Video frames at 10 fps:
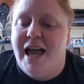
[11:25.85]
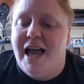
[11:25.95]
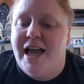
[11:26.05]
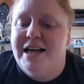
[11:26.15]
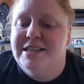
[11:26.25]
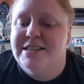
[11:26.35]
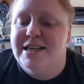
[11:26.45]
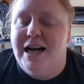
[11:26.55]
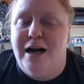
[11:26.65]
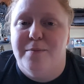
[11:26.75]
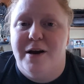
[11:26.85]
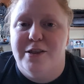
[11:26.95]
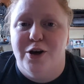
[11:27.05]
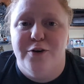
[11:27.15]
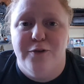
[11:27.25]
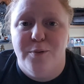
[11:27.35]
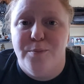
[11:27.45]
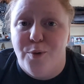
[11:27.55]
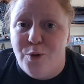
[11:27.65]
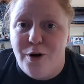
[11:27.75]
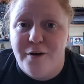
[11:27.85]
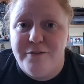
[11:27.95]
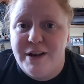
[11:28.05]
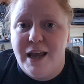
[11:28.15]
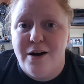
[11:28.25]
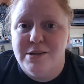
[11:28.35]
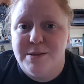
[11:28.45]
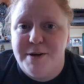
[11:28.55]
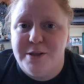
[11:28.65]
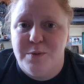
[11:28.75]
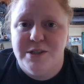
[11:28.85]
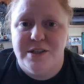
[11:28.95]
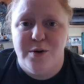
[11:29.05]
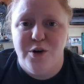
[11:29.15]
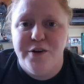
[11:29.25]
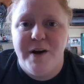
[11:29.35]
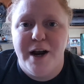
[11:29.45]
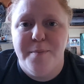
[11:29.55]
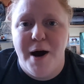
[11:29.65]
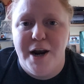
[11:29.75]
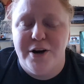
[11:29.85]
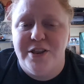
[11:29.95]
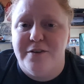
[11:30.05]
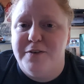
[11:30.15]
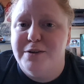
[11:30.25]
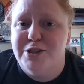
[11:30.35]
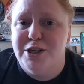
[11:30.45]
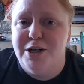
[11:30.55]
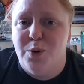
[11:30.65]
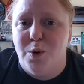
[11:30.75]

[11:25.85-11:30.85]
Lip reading: And look for more videos about the Wizarding World of Harry Potter in the future,